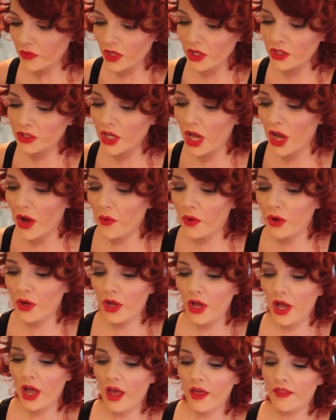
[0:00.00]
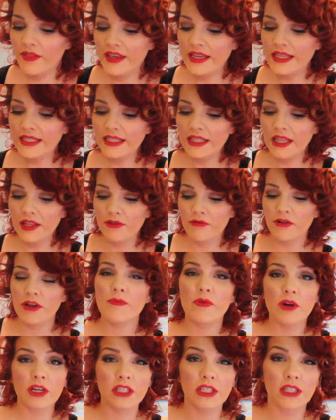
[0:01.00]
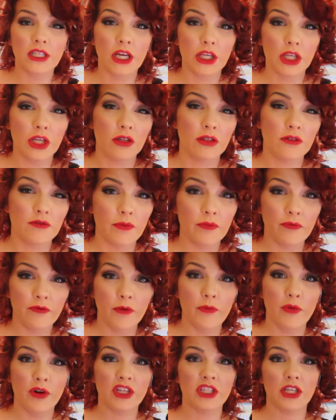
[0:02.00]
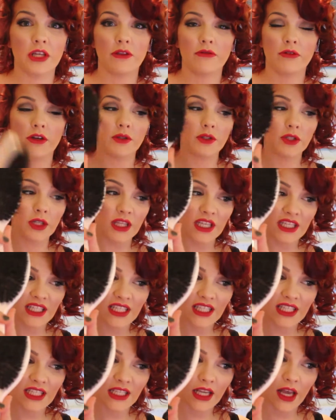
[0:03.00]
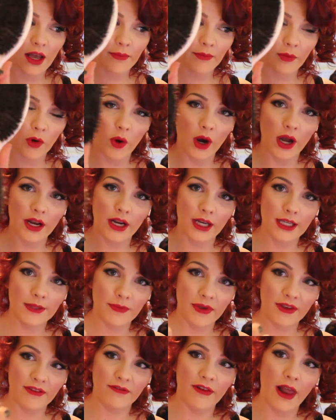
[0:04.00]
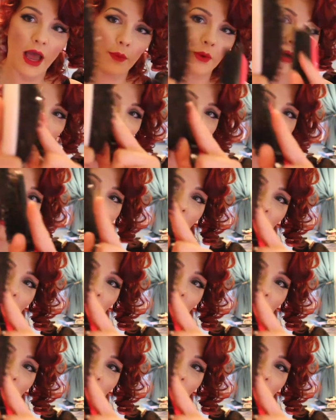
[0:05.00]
So these are the three brushes I use for brushing through. So this is quite a nice big flat one,